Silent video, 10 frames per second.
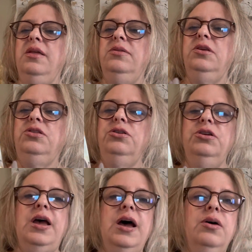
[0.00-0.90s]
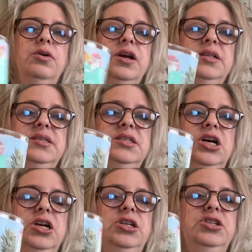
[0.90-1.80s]
The third hour, it
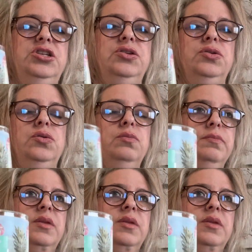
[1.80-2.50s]
started to